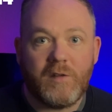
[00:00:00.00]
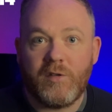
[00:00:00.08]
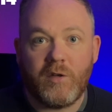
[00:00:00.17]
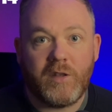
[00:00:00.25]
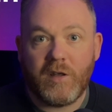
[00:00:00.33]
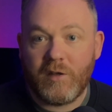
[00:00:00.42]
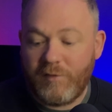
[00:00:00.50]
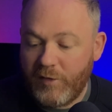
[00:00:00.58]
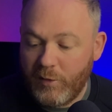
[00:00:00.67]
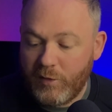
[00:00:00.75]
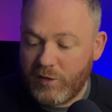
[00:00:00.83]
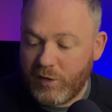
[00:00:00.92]
you've only got a
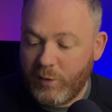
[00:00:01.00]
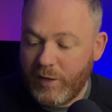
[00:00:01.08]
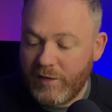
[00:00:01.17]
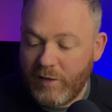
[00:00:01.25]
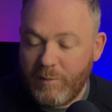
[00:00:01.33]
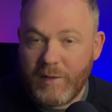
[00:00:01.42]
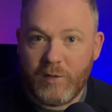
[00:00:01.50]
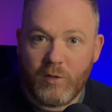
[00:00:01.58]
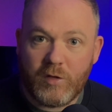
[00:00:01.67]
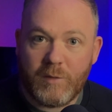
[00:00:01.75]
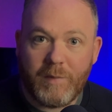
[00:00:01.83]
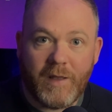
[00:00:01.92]
few hundred quid, don't be
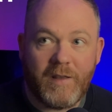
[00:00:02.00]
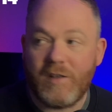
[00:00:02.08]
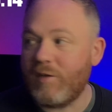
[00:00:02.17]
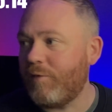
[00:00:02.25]
daunted by this.